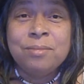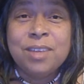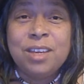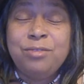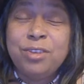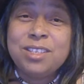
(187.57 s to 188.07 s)

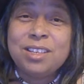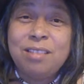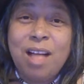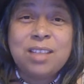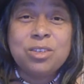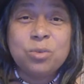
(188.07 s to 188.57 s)
if it's a
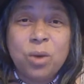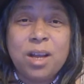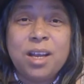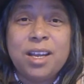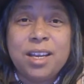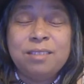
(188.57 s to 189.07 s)
glass of
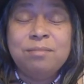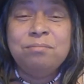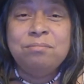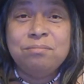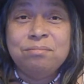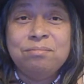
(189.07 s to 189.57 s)

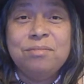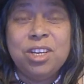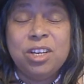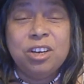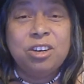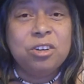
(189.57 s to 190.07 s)
wine,
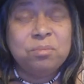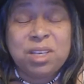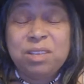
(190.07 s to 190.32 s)
you know,